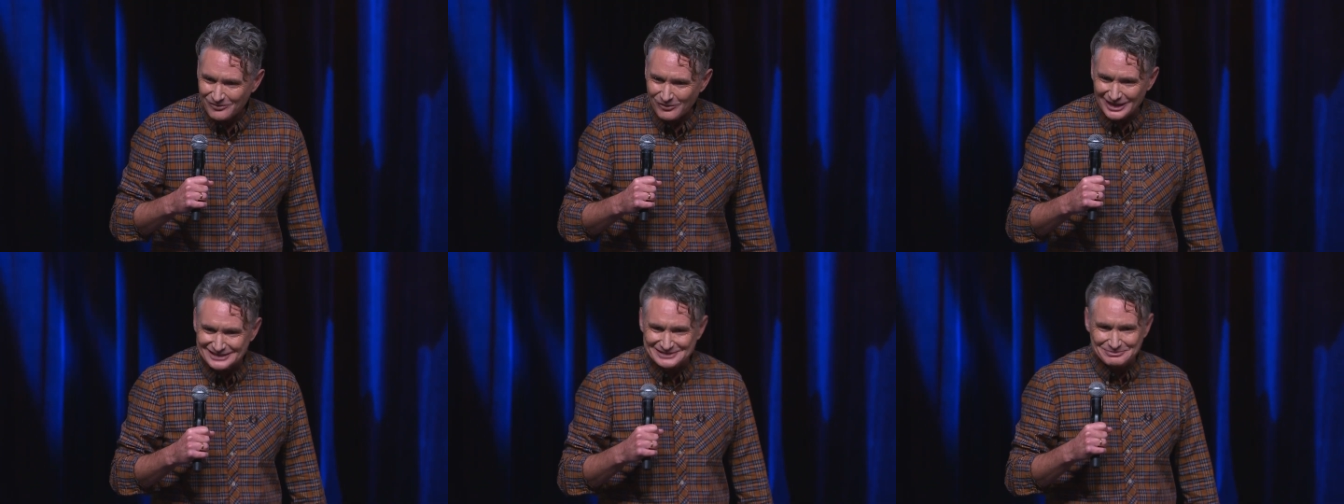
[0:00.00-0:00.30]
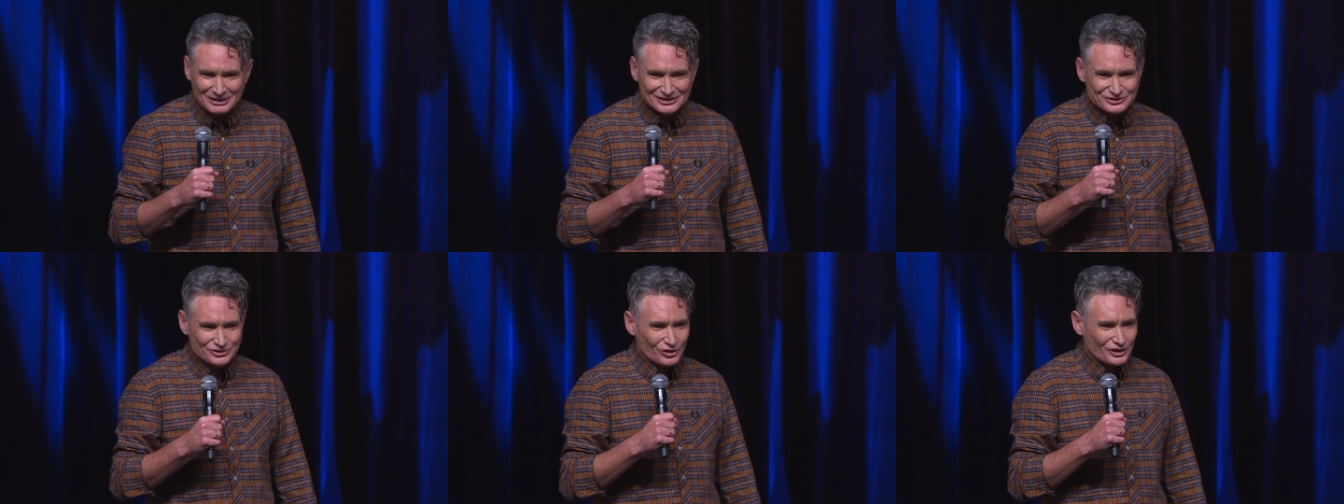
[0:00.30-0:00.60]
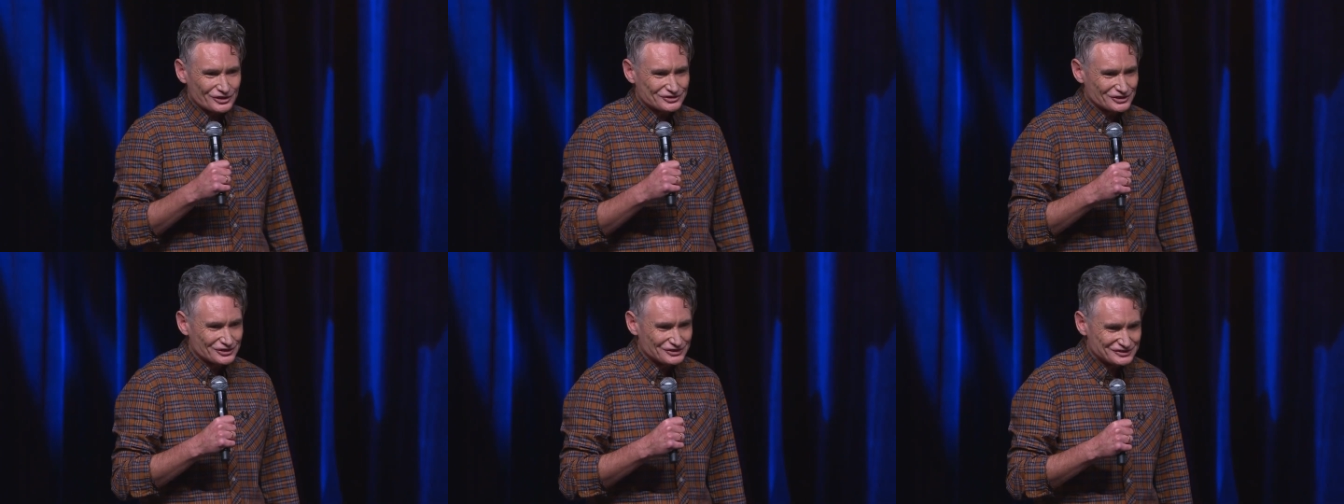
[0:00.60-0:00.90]
Once my
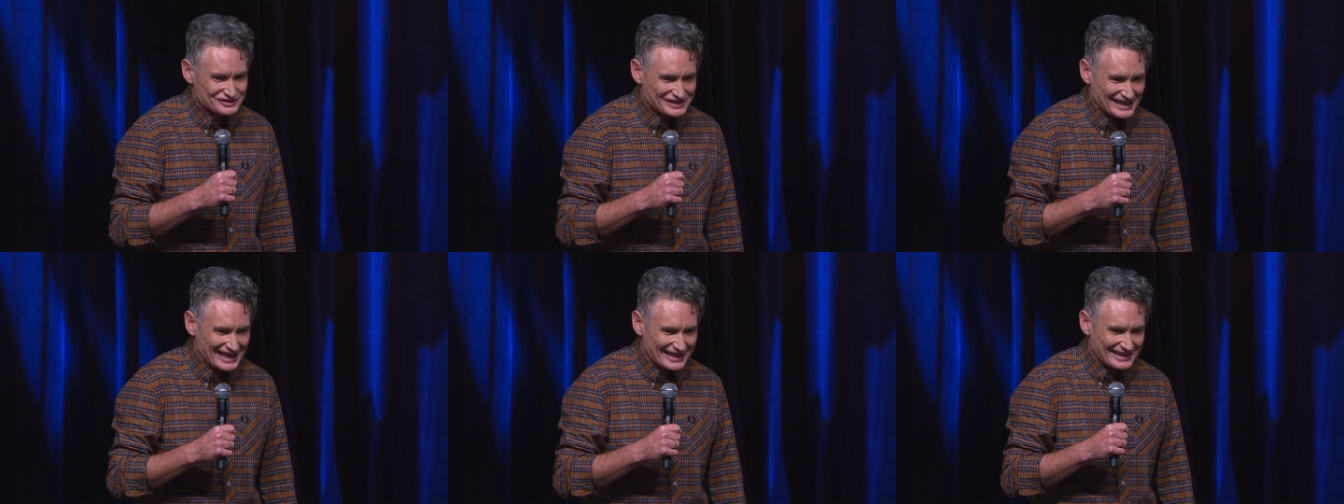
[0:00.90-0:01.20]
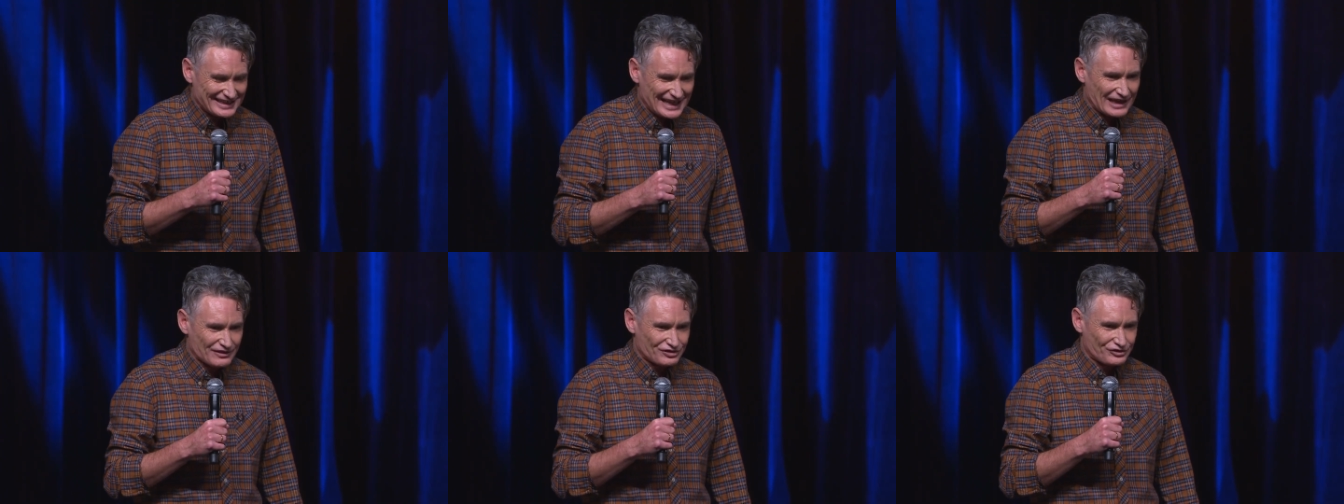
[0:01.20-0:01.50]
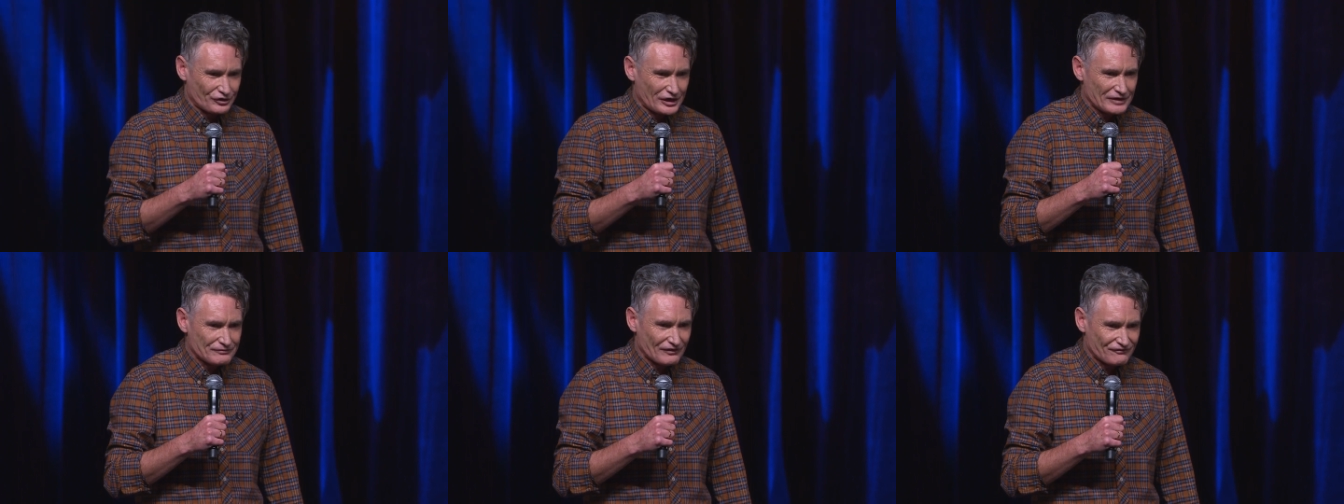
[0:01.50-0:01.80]
daughter turned 10, they had
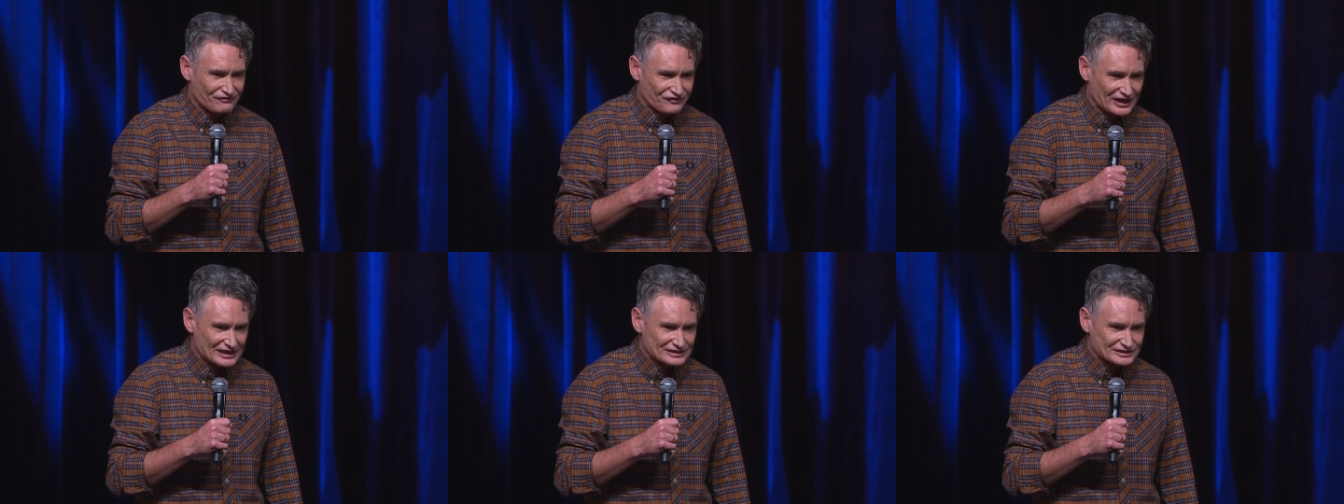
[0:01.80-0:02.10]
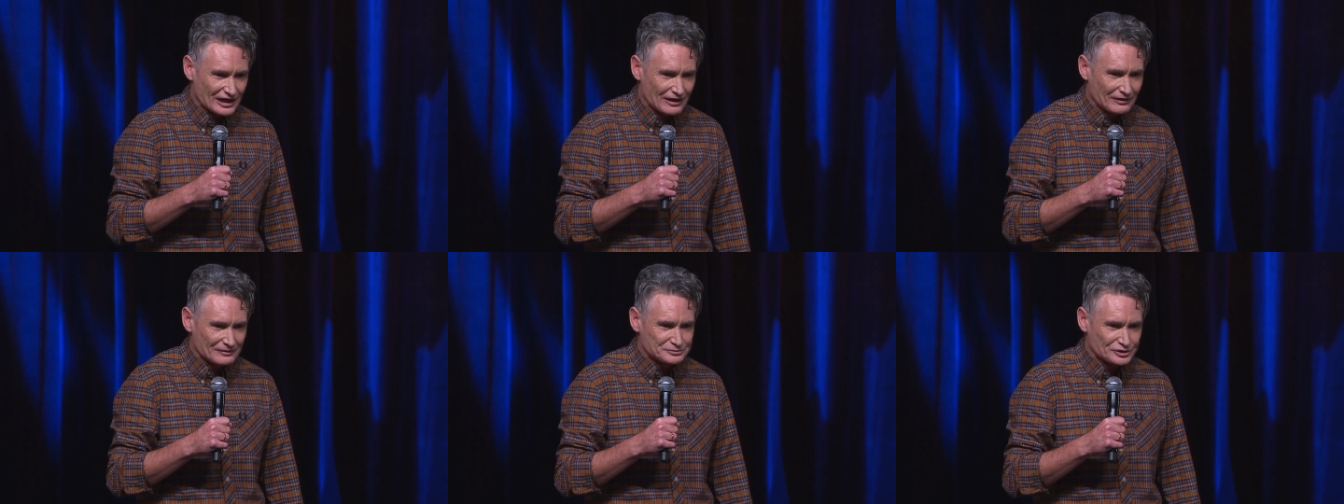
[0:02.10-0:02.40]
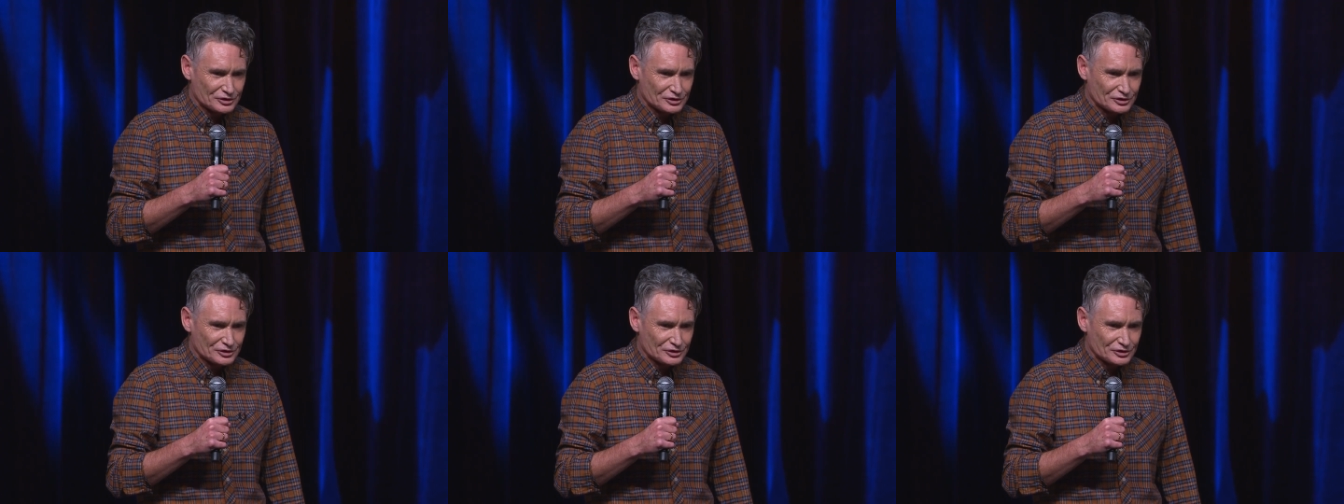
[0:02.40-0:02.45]
three of her friends over